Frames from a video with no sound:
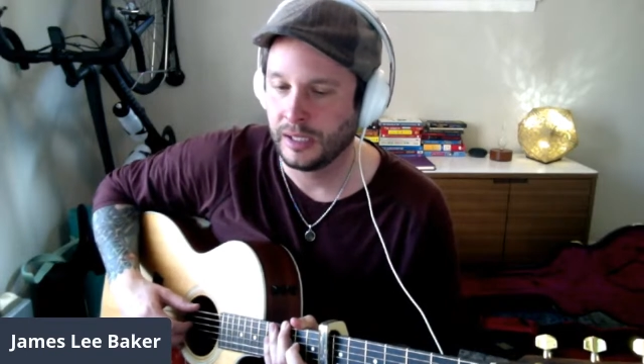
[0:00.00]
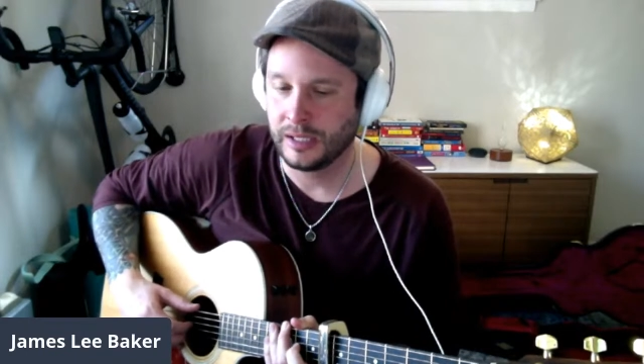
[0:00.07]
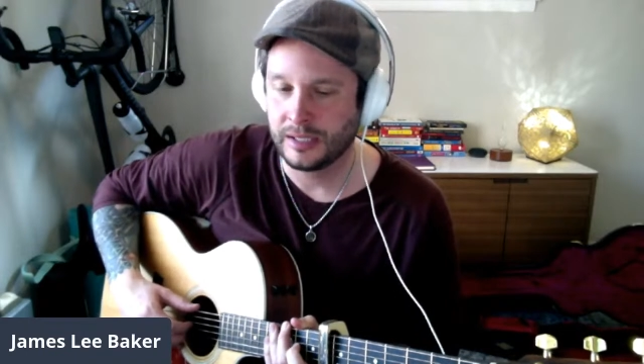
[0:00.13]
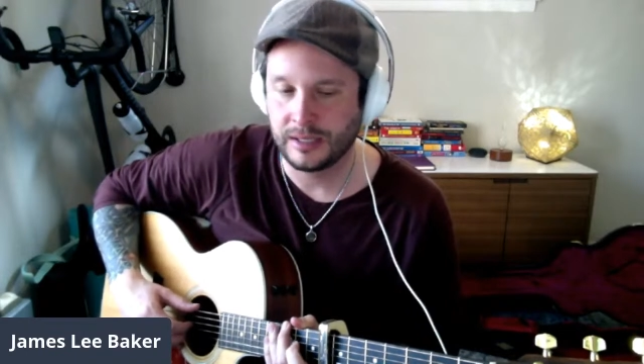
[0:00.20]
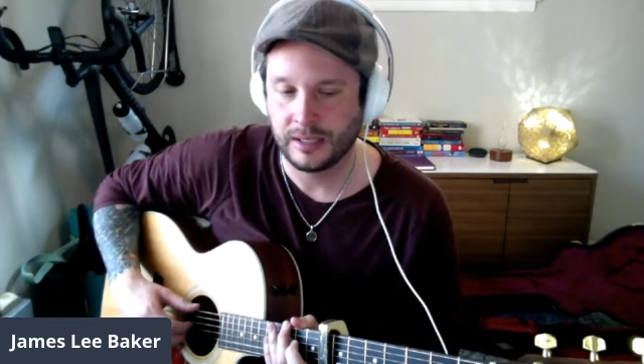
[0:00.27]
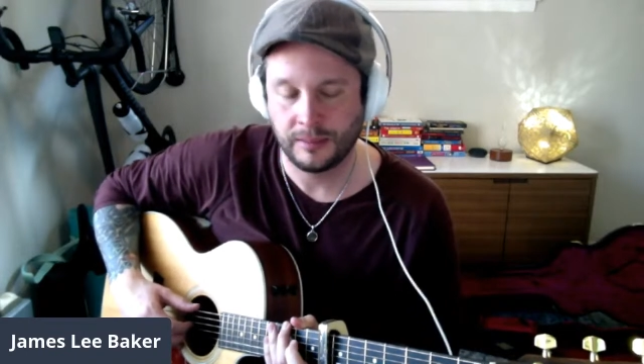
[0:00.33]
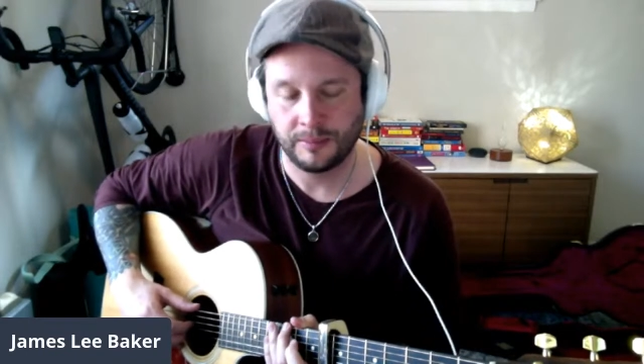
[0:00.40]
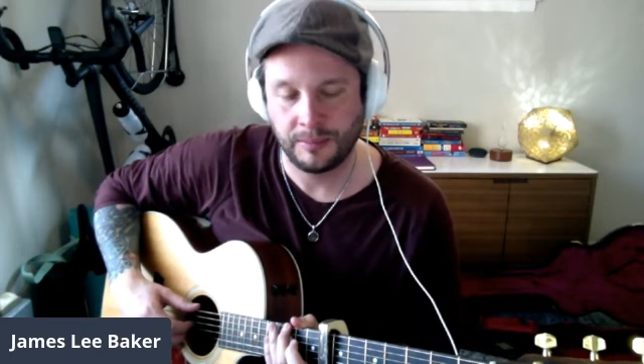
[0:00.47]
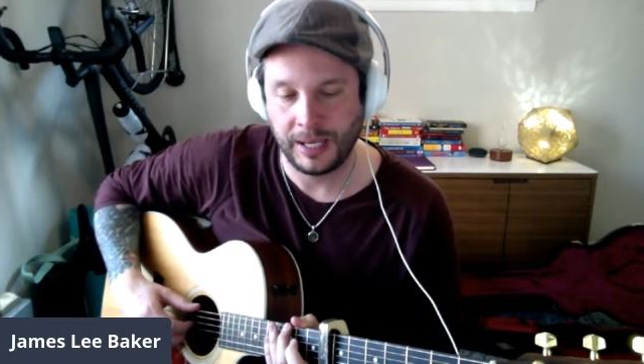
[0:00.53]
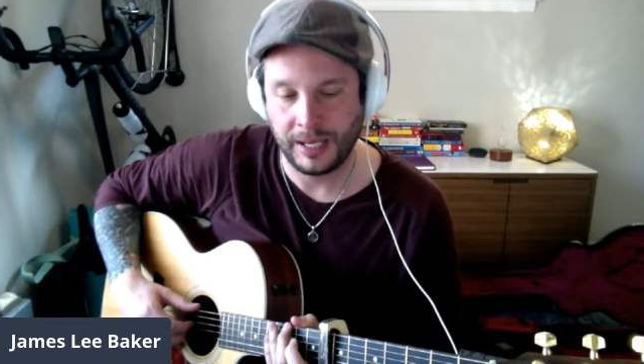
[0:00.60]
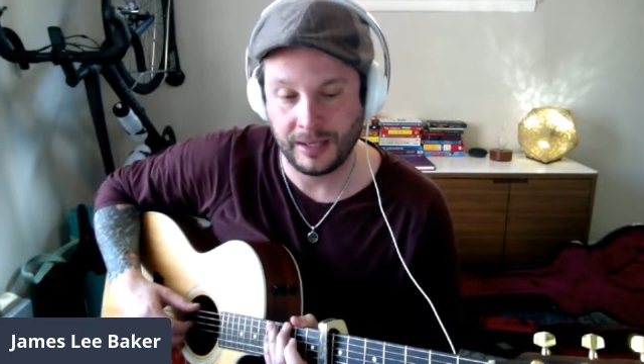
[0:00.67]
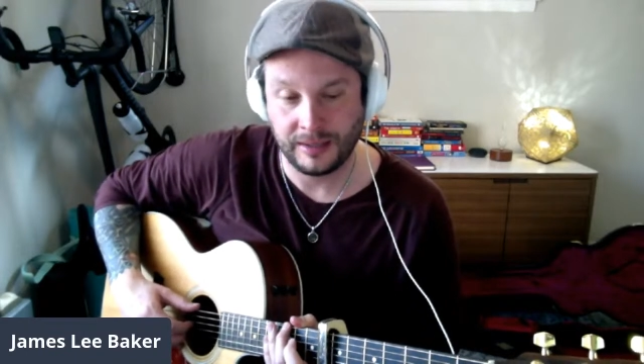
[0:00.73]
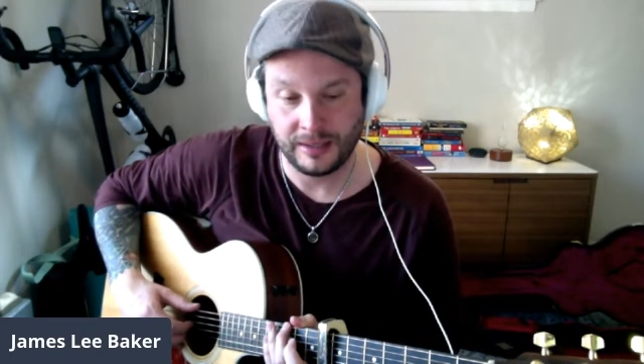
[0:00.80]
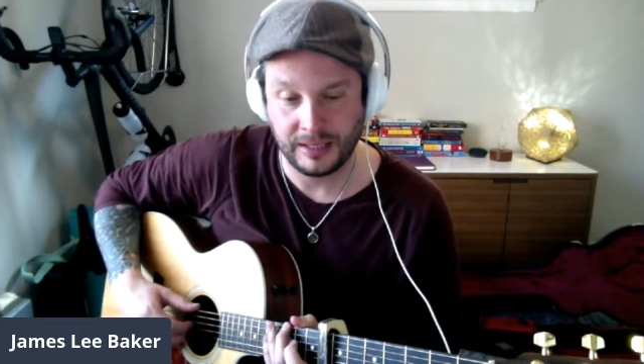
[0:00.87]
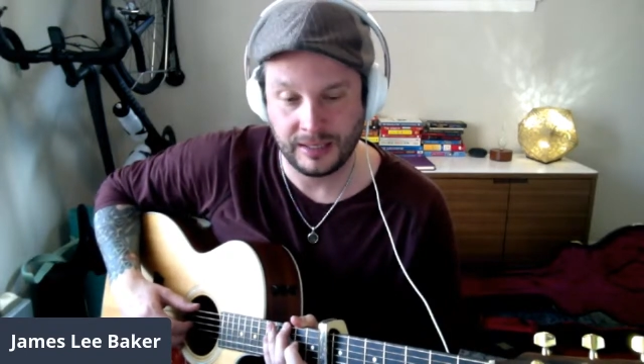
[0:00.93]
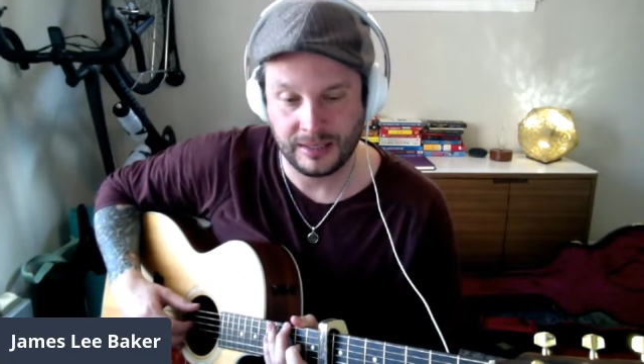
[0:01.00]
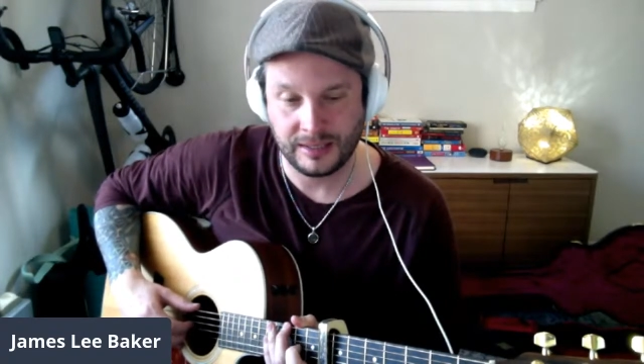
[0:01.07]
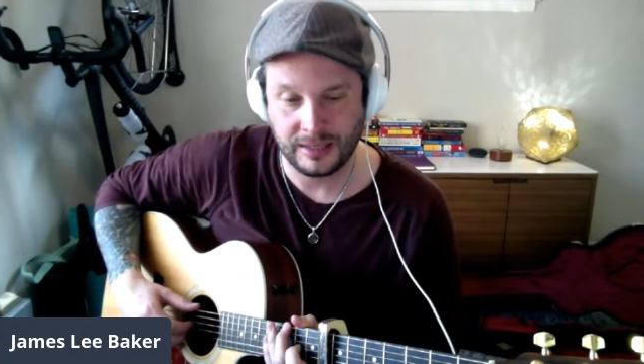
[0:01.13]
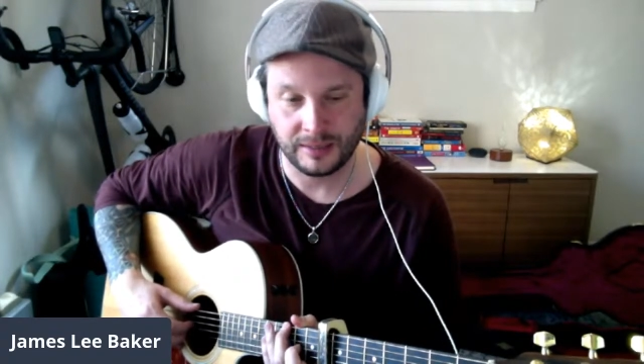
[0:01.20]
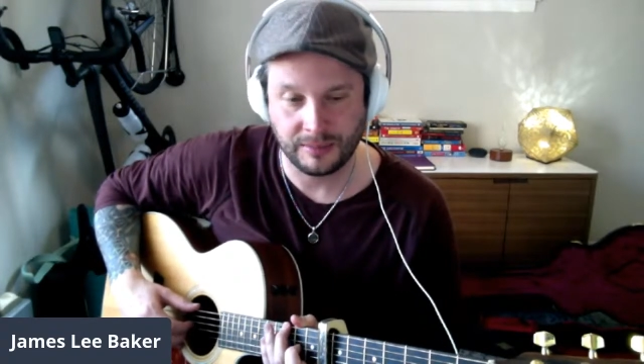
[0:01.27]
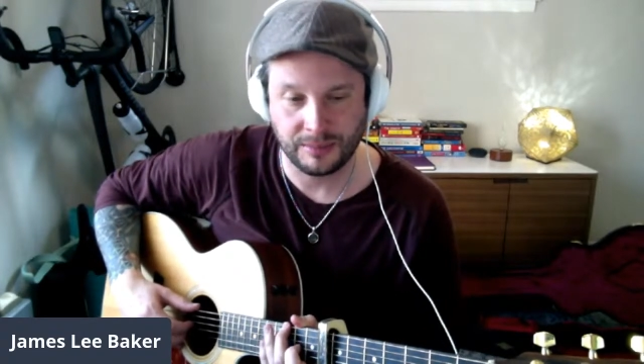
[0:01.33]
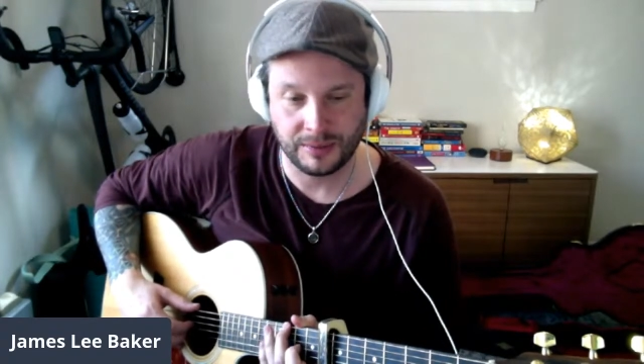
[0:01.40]
It's a
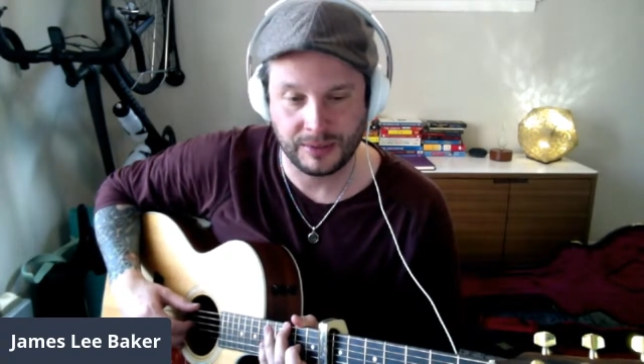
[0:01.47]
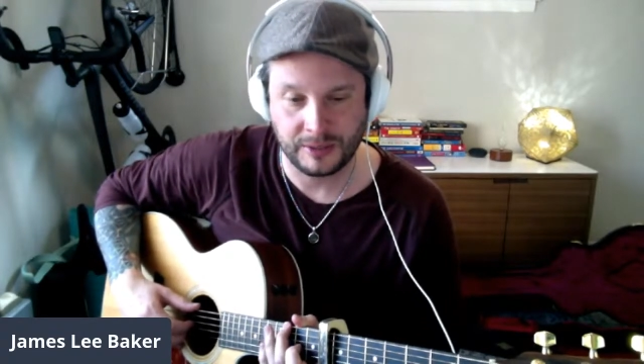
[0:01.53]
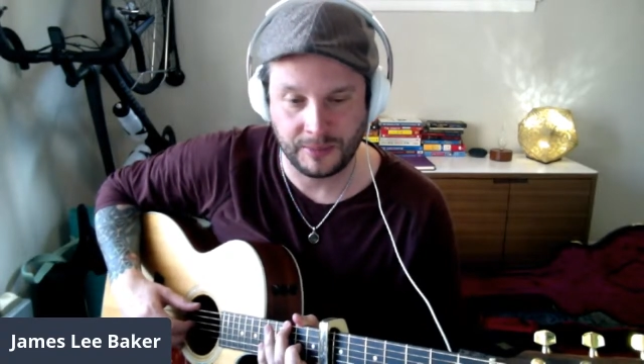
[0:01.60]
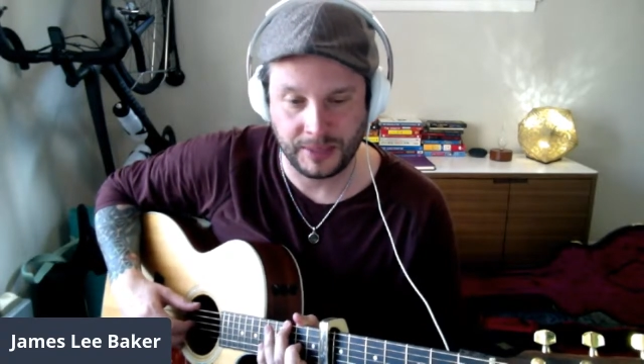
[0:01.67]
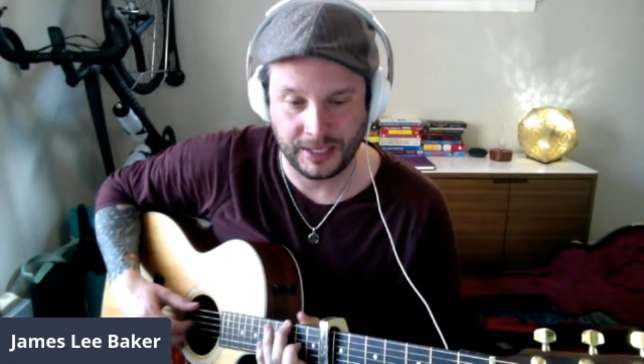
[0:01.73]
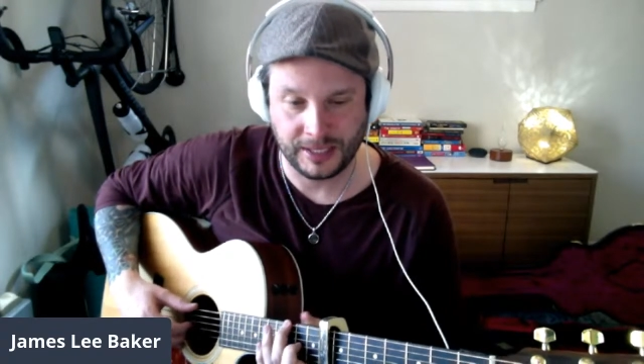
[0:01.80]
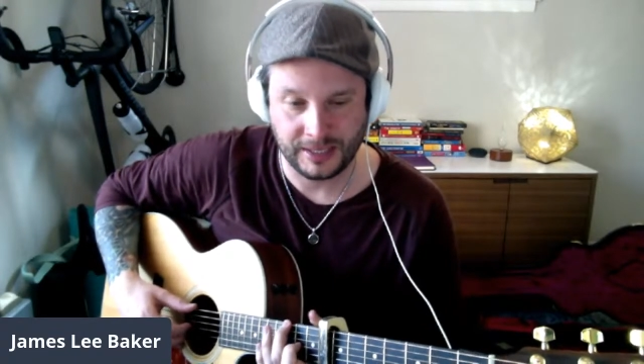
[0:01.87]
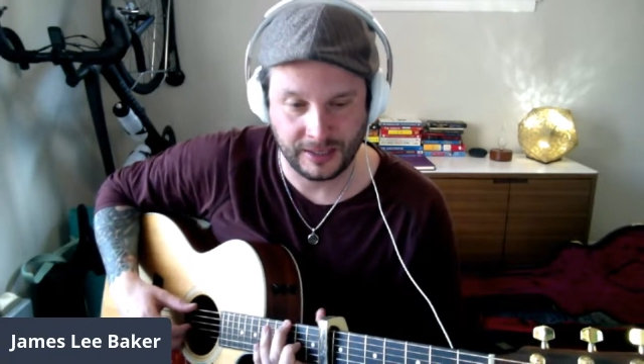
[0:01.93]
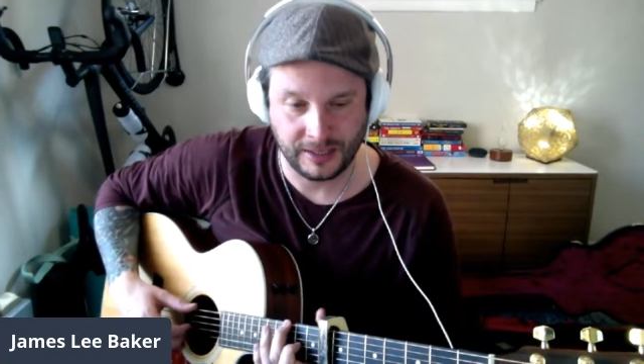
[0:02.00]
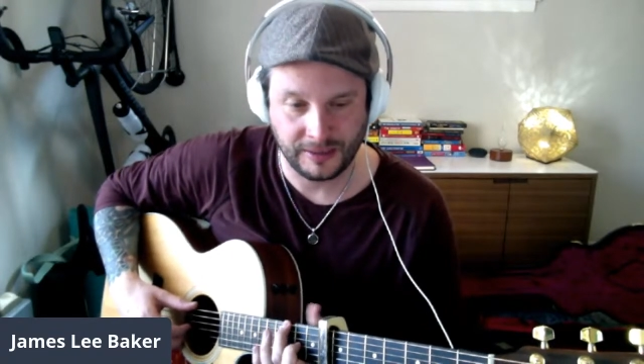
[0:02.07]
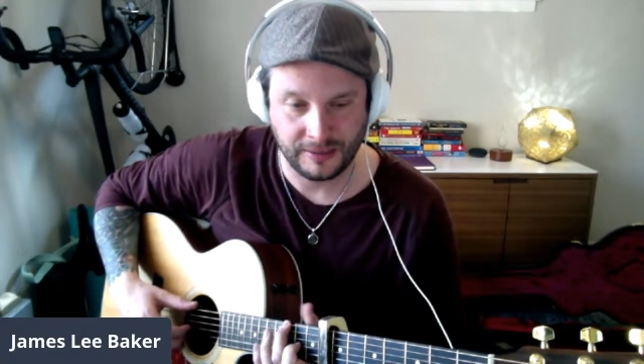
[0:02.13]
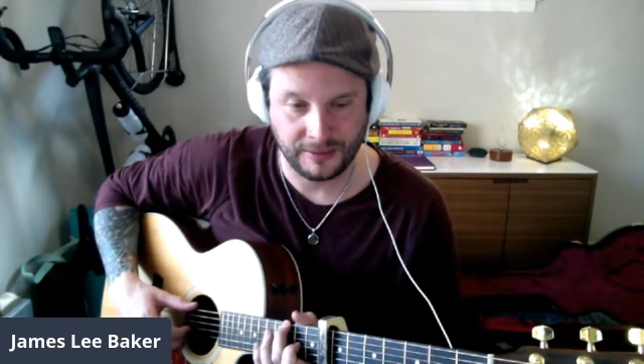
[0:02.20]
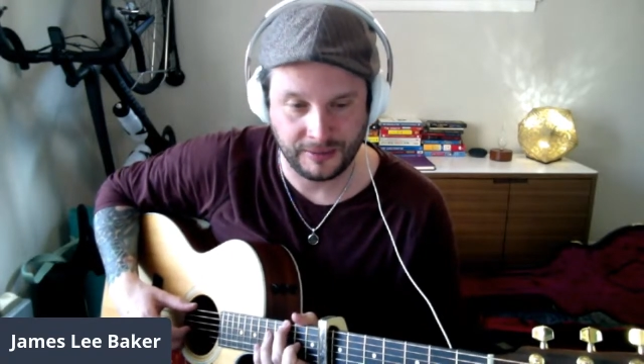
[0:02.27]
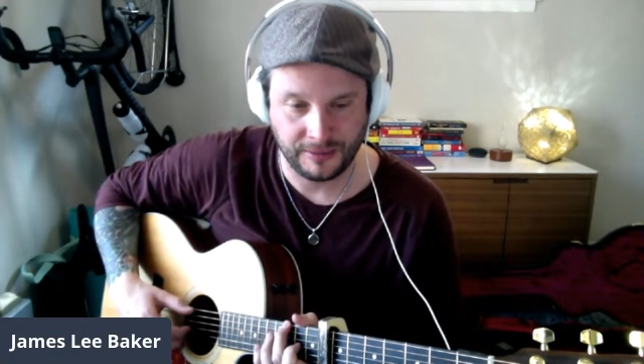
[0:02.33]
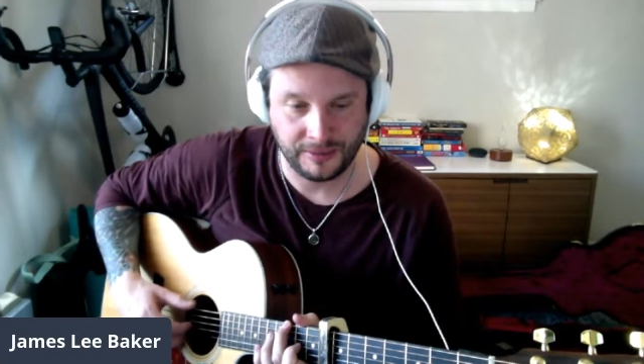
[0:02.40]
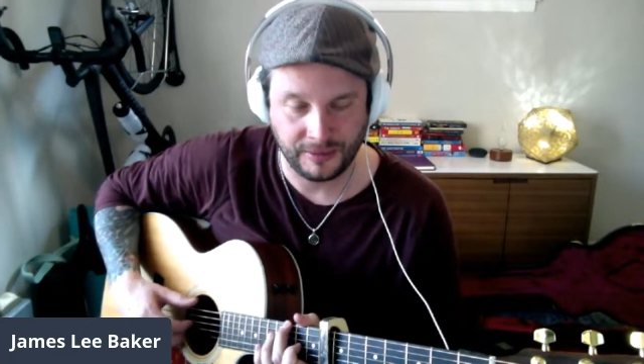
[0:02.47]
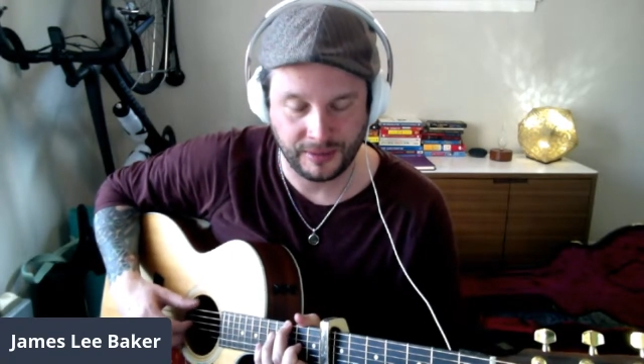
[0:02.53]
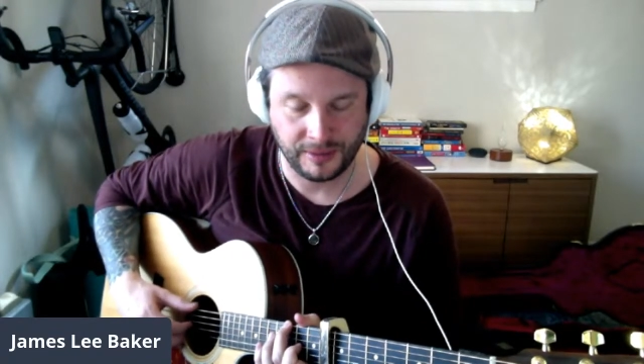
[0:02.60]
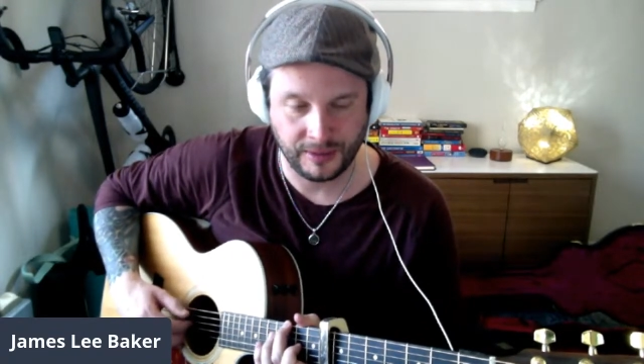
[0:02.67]
pantheistic perspective,